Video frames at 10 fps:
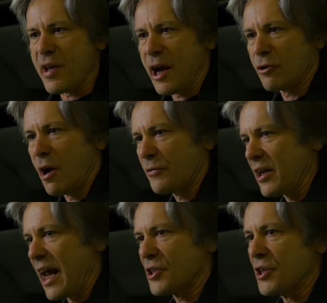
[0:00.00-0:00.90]
the aircraft
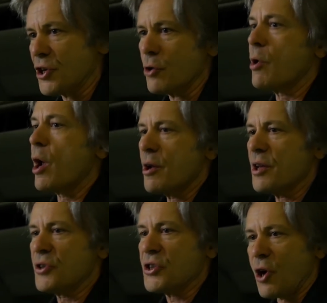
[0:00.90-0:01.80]
can actually do.
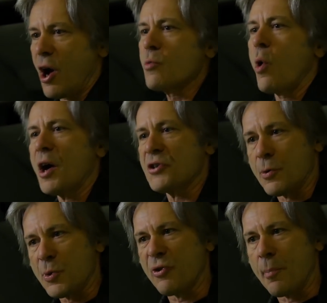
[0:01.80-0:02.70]
Design-wise,
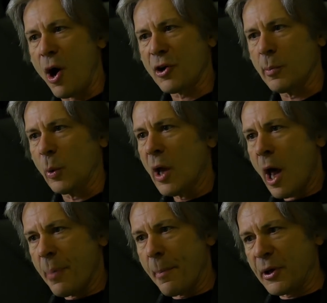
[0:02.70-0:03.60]
it was remarkable,
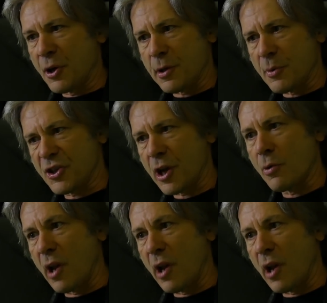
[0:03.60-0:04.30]
but because it was so